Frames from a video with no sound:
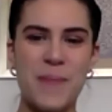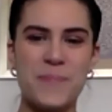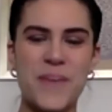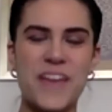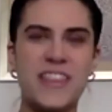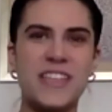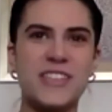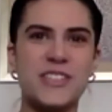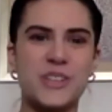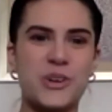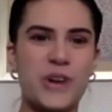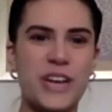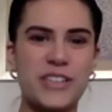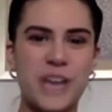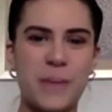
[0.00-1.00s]
think this is a
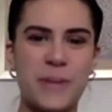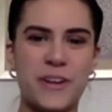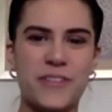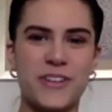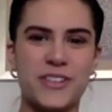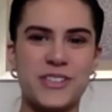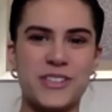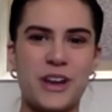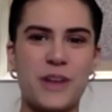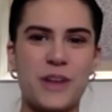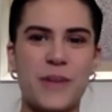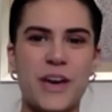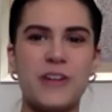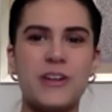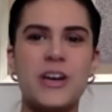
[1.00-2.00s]
great topic for us to talk
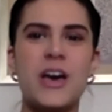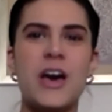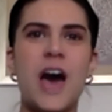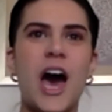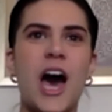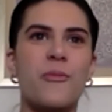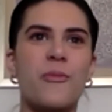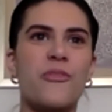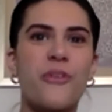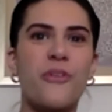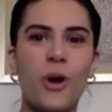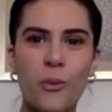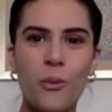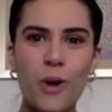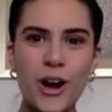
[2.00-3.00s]
about.
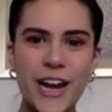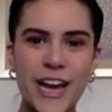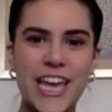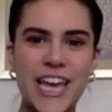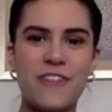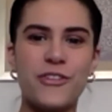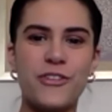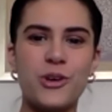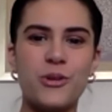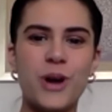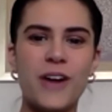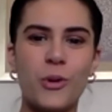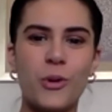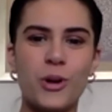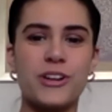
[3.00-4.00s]
Forewarning, if you have
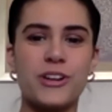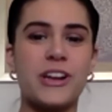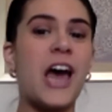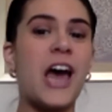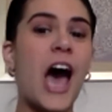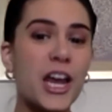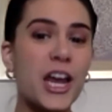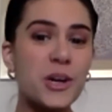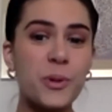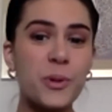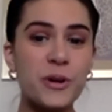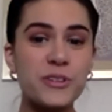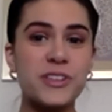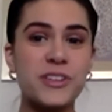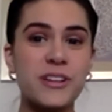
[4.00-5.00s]
ordered an
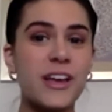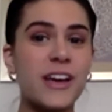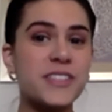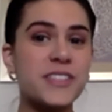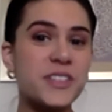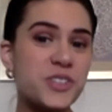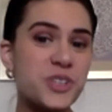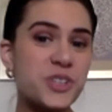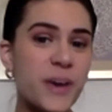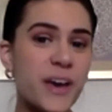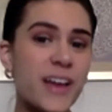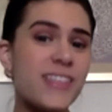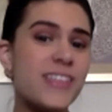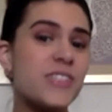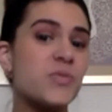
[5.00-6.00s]
unpersonalized
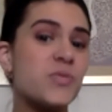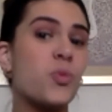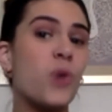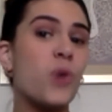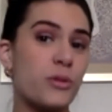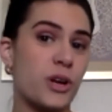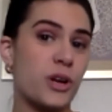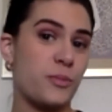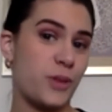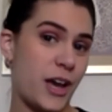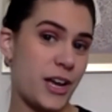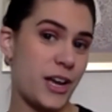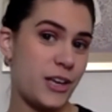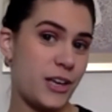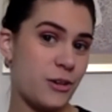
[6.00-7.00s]
ketubah, this won't apply
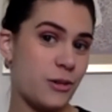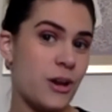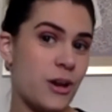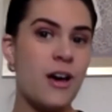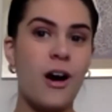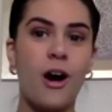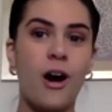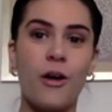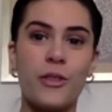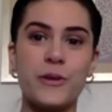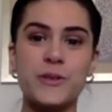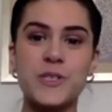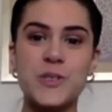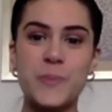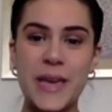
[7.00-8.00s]
to you. All
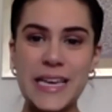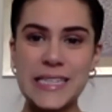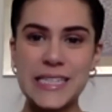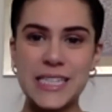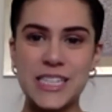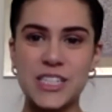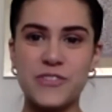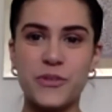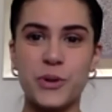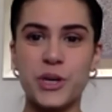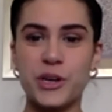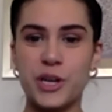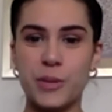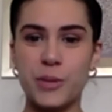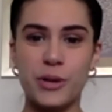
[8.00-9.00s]
those spaces for your
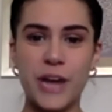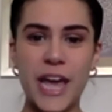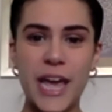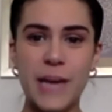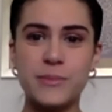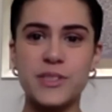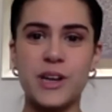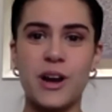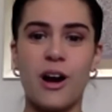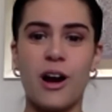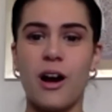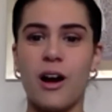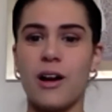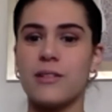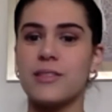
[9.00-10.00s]
Hebrew names
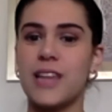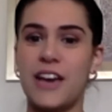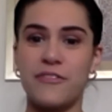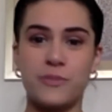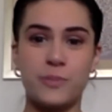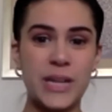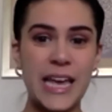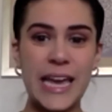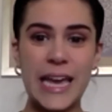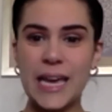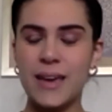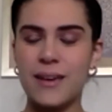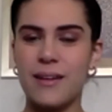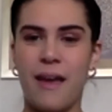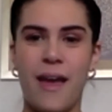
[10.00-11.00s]
are left blank,
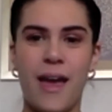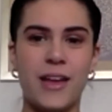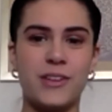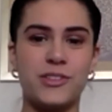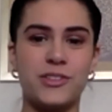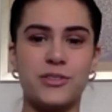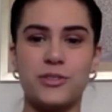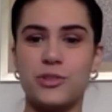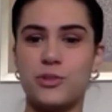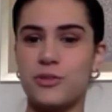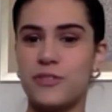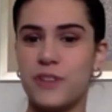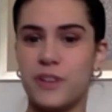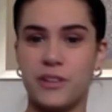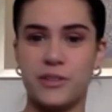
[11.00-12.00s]
and you will
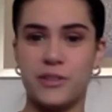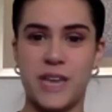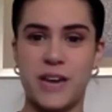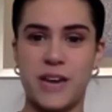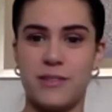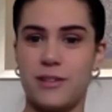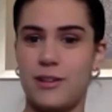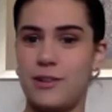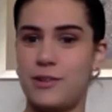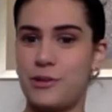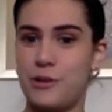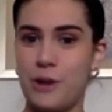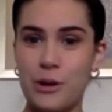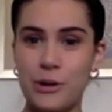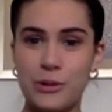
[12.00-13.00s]
fill those out on your
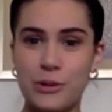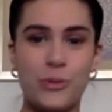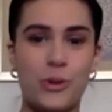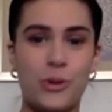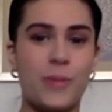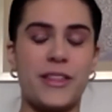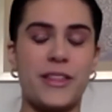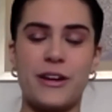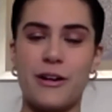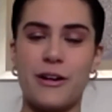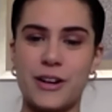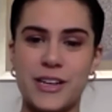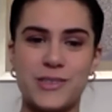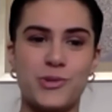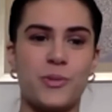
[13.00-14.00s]
own or by the
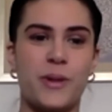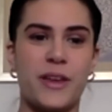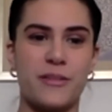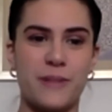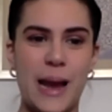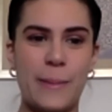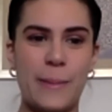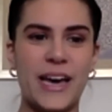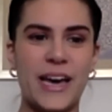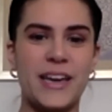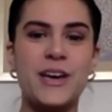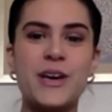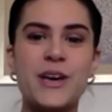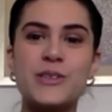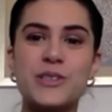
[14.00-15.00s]
artist or by the rabbi.
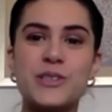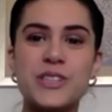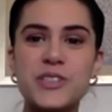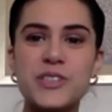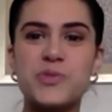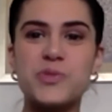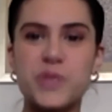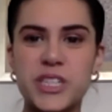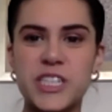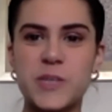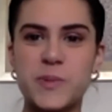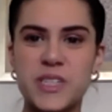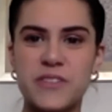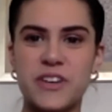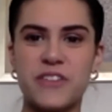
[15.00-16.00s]
So this is really
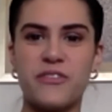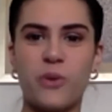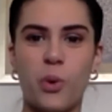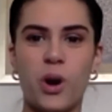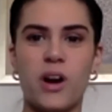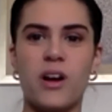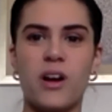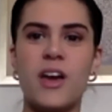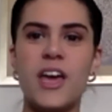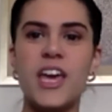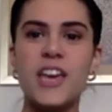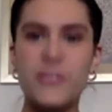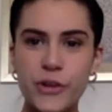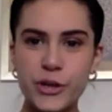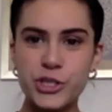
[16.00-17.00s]
specific for if
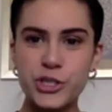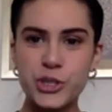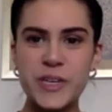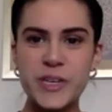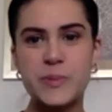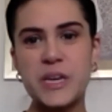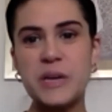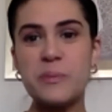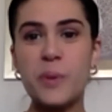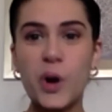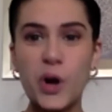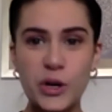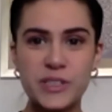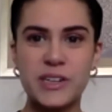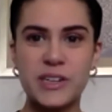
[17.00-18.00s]
your ketubah is being
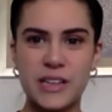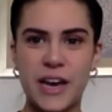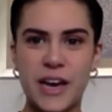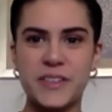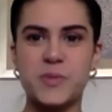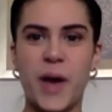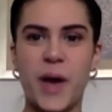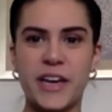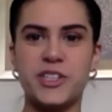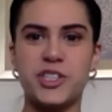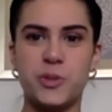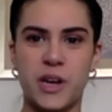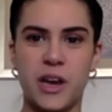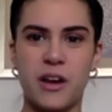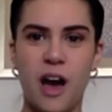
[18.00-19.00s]
personalized by
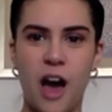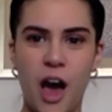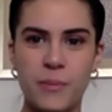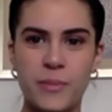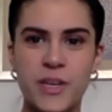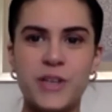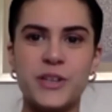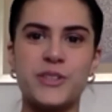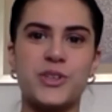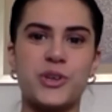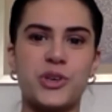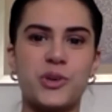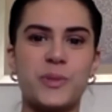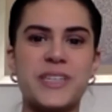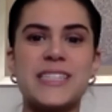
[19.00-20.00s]
Ketubah.com. So you'll
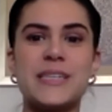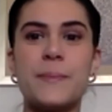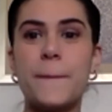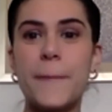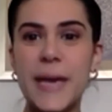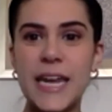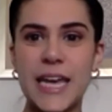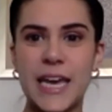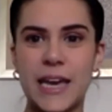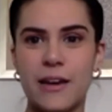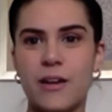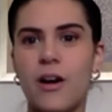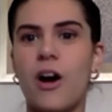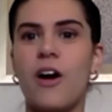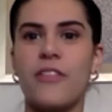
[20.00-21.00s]
be submitting
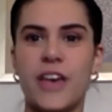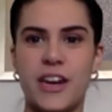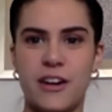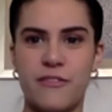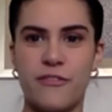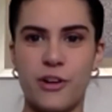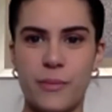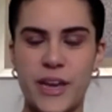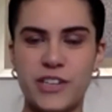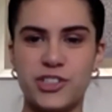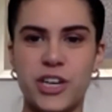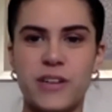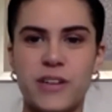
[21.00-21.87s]
all that information.